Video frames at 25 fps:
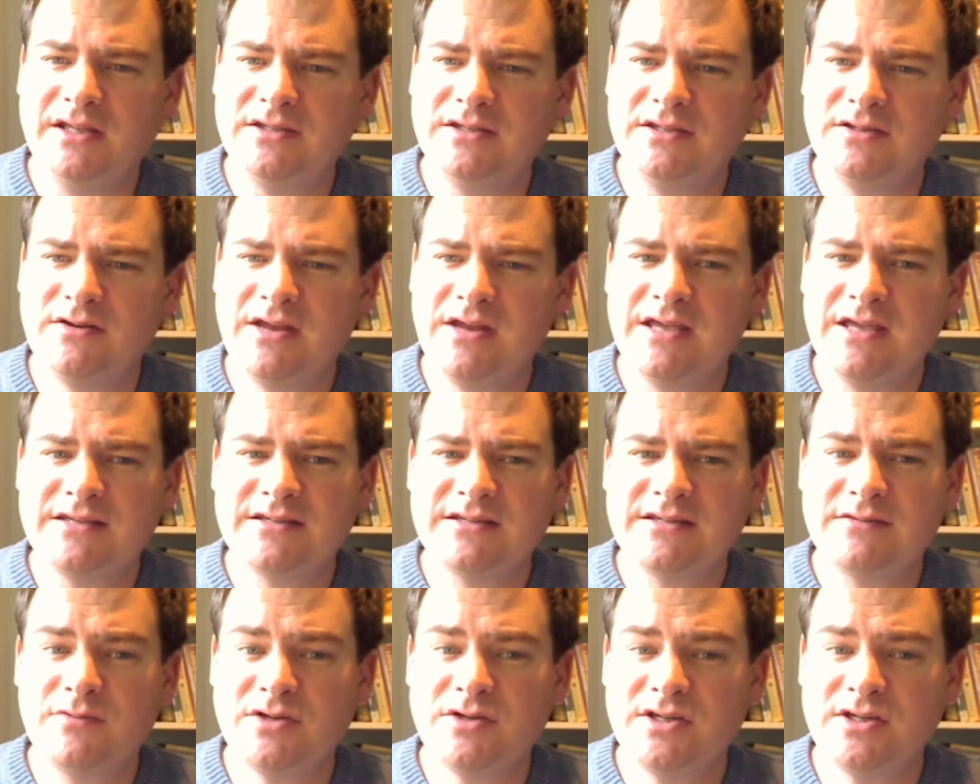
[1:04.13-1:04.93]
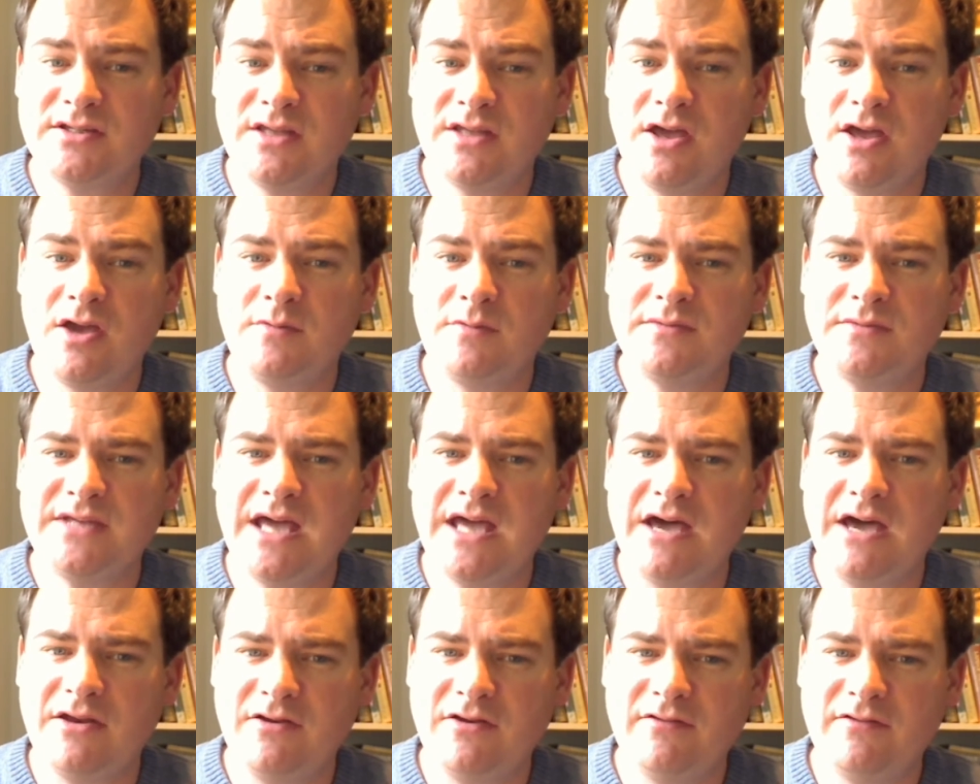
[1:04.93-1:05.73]
in Donetsk, which is the
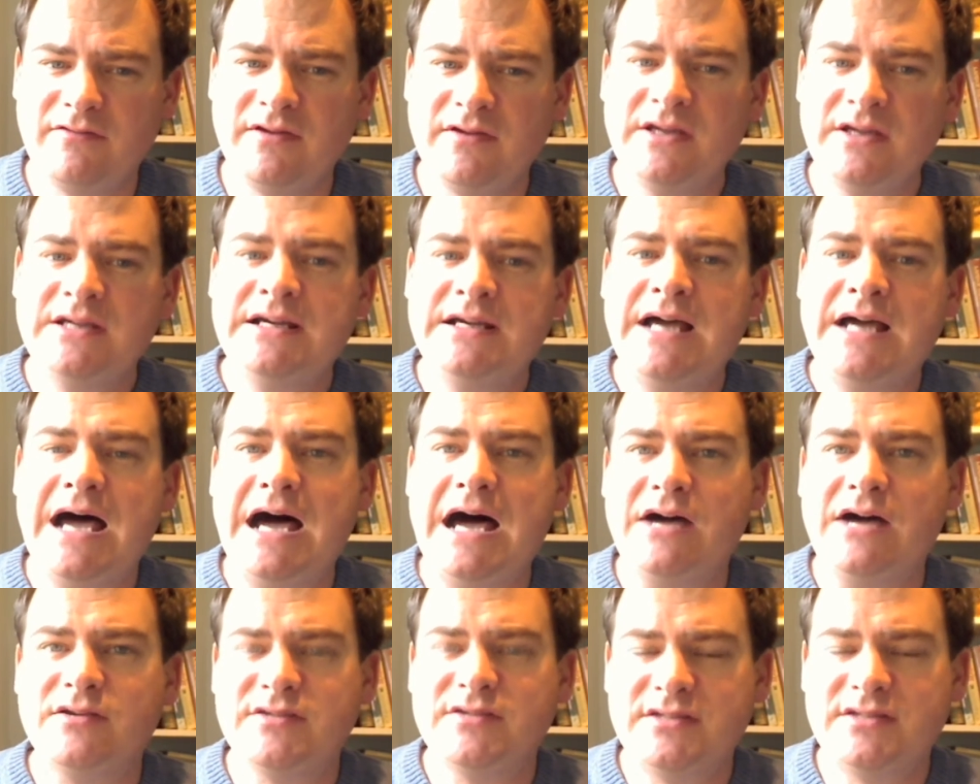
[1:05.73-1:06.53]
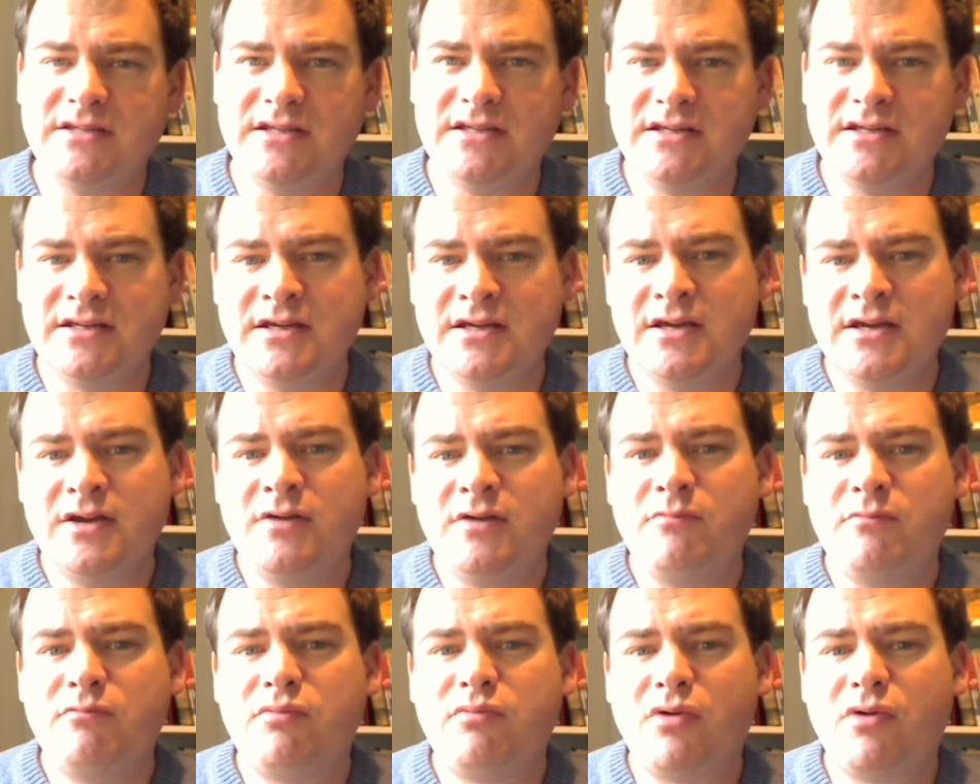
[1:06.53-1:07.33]
hometown of ousted
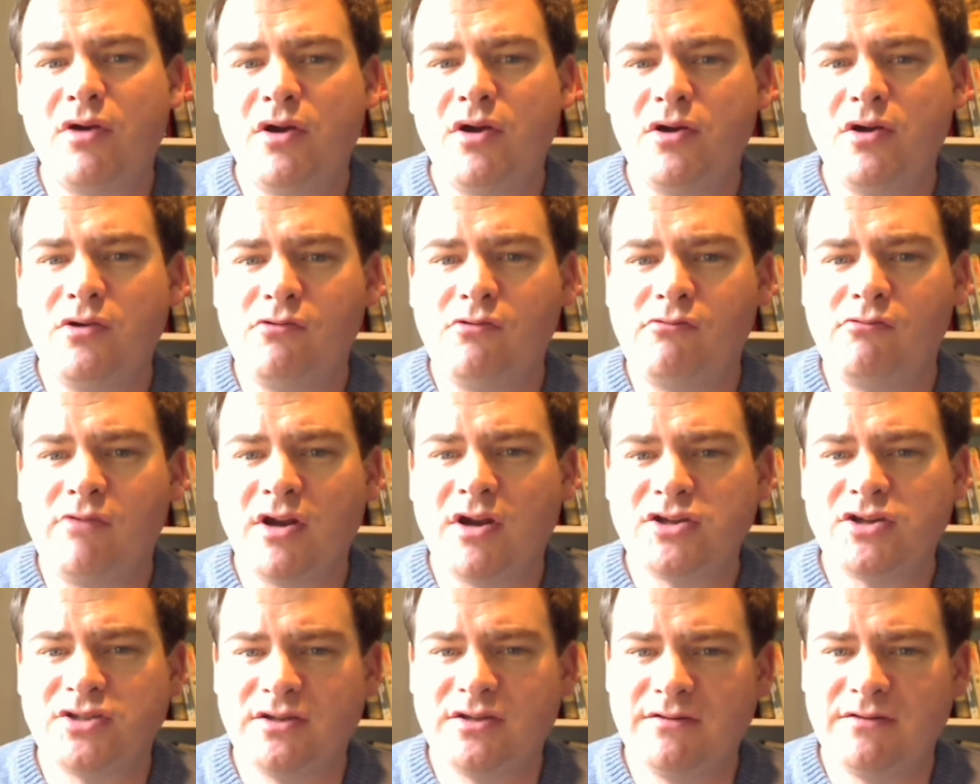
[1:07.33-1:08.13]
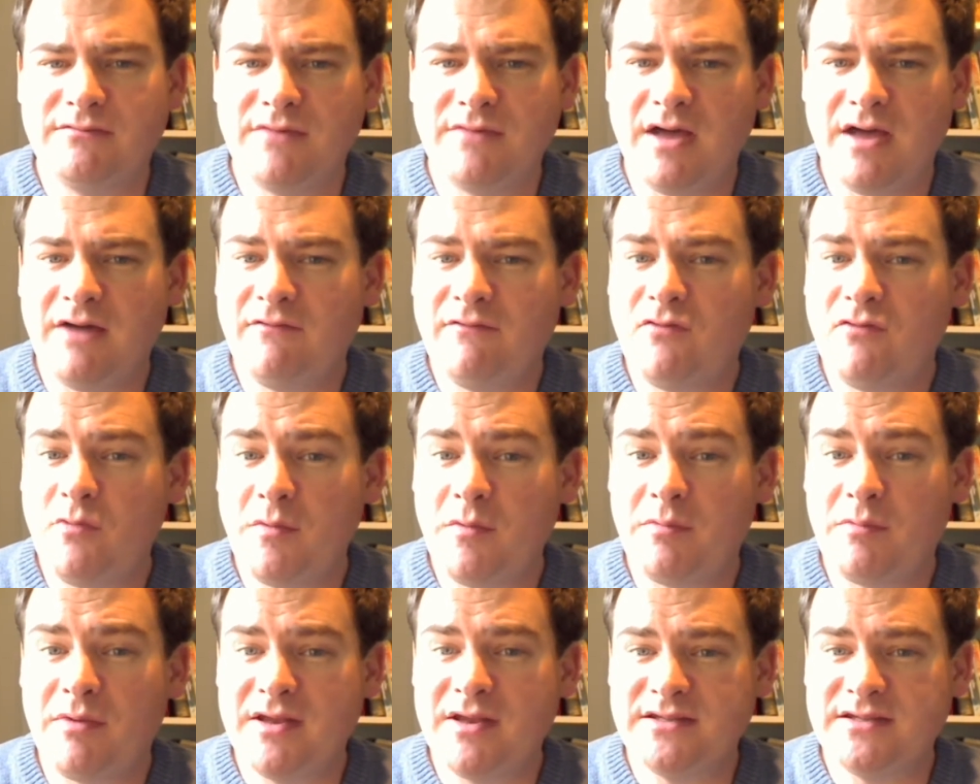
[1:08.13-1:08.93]
pro-Russian
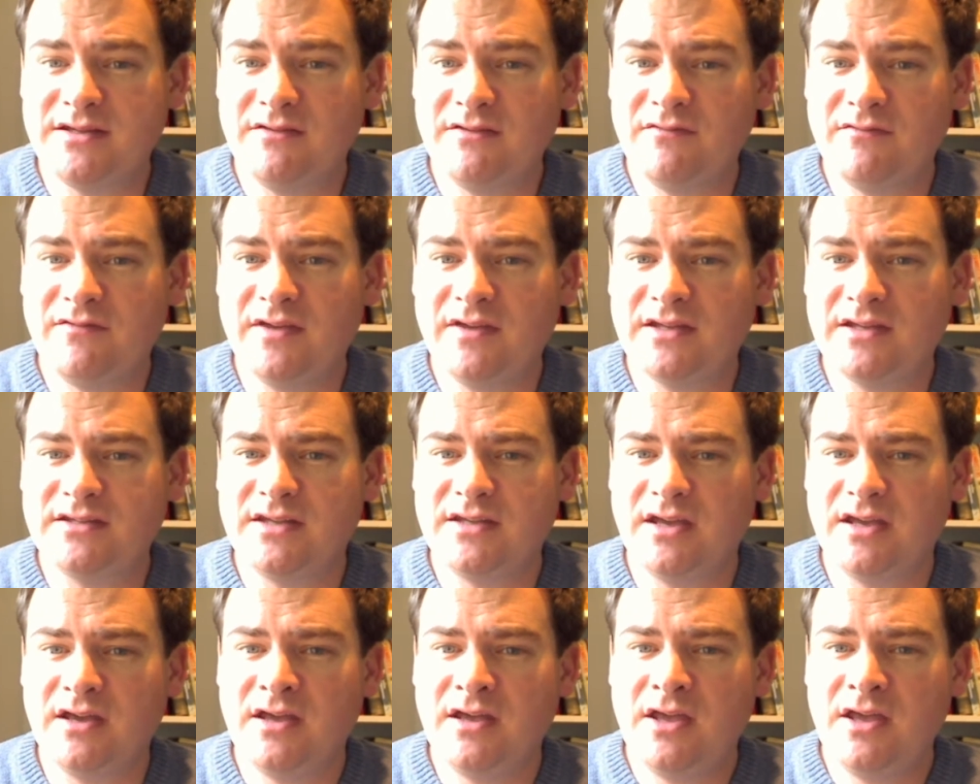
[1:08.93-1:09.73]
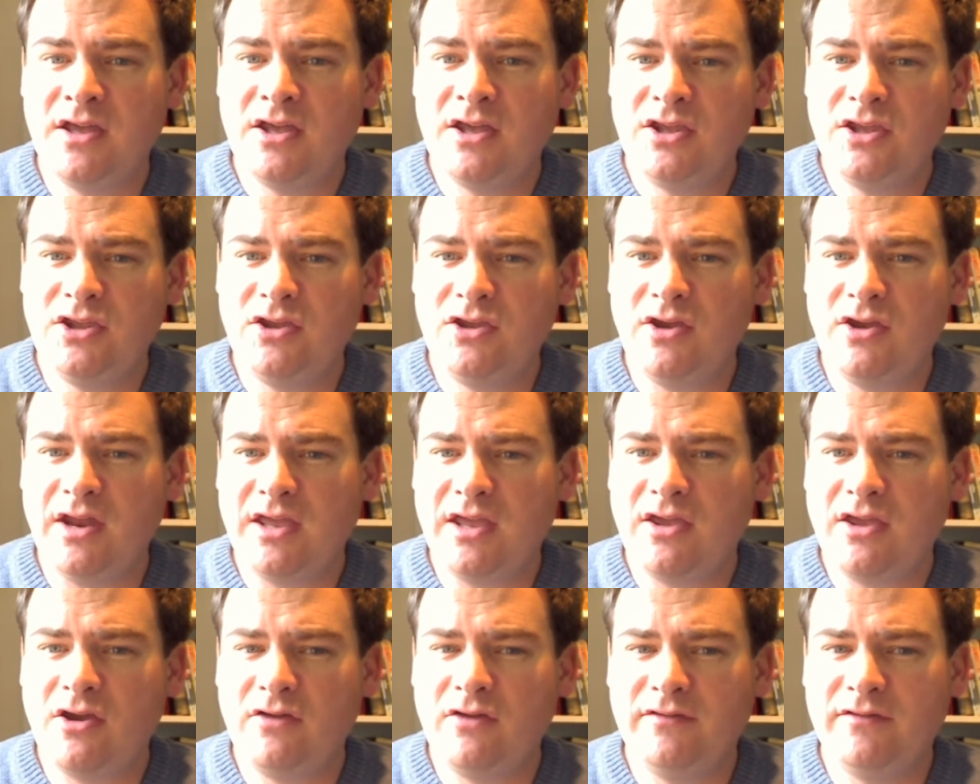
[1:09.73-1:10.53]
former President Viktor
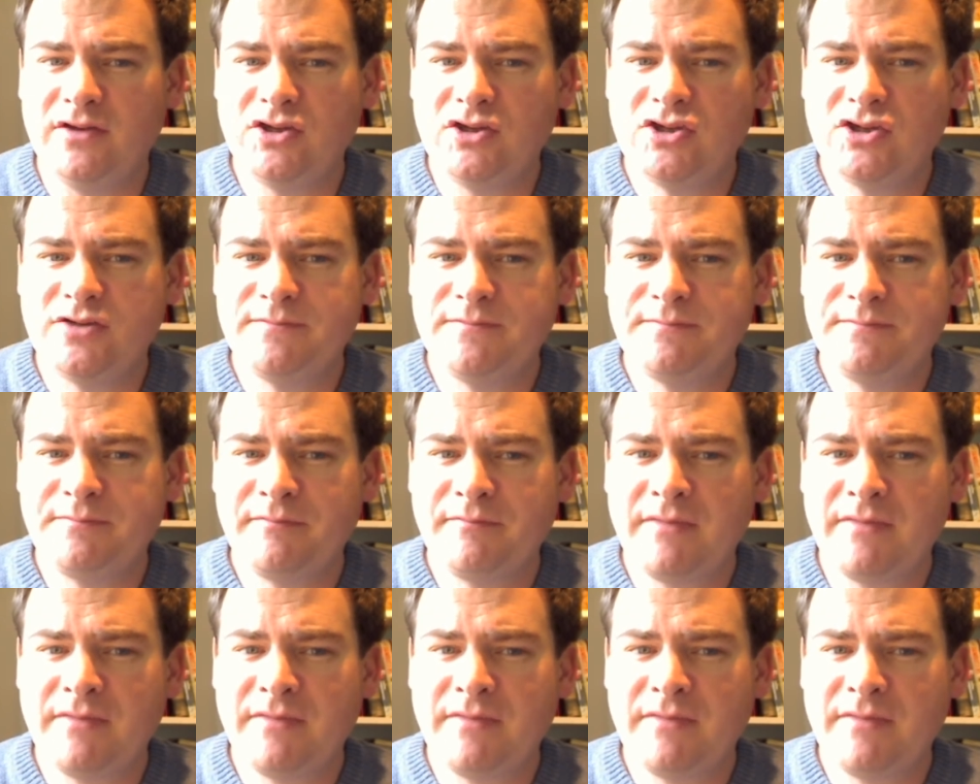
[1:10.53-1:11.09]
Yanukovych.